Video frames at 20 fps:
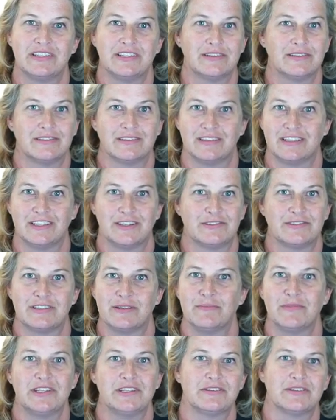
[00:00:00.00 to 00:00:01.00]
You, you know,
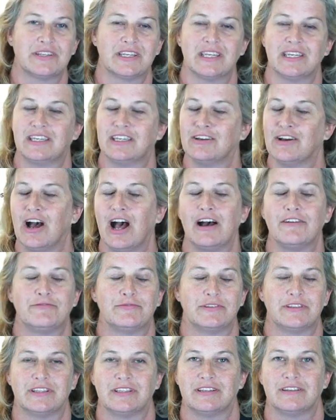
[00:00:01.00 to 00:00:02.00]
somebody will kick you off
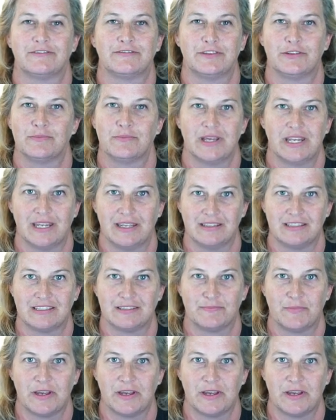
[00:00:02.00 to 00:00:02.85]
within a few minutes.